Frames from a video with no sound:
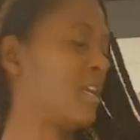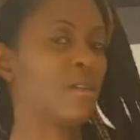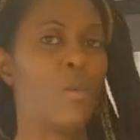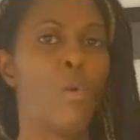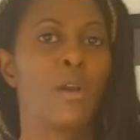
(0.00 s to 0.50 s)
is
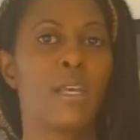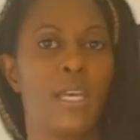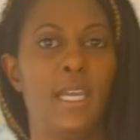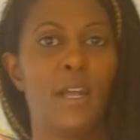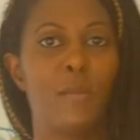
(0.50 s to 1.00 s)
a 1
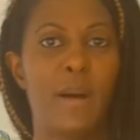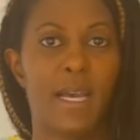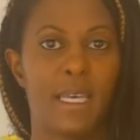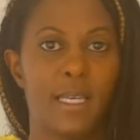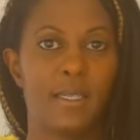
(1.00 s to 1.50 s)
kilo
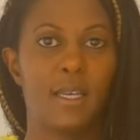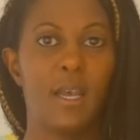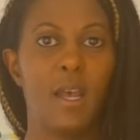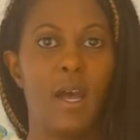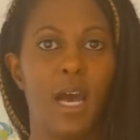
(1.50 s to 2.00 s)
packet,
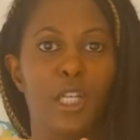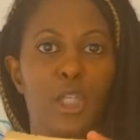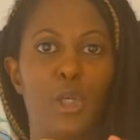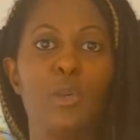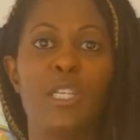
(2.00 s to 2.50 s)
I
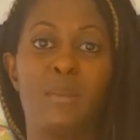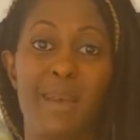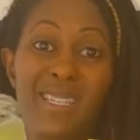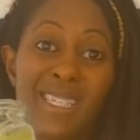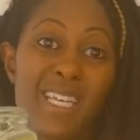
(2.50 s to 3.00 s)
do
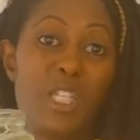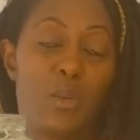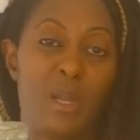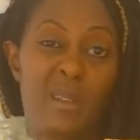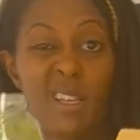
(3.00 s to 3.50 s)
dispense it into
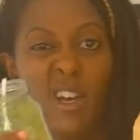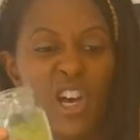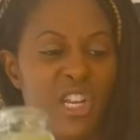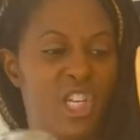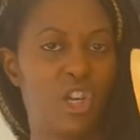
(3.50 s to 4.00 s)
like a
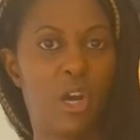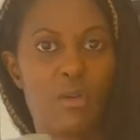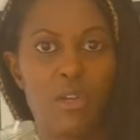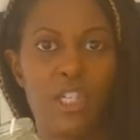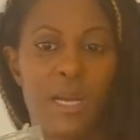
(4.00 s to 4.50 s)
honey jar
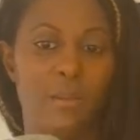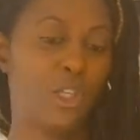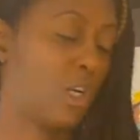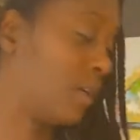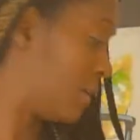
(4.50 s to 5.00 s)
or jam
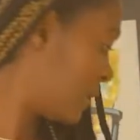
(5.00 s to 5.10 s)
jar.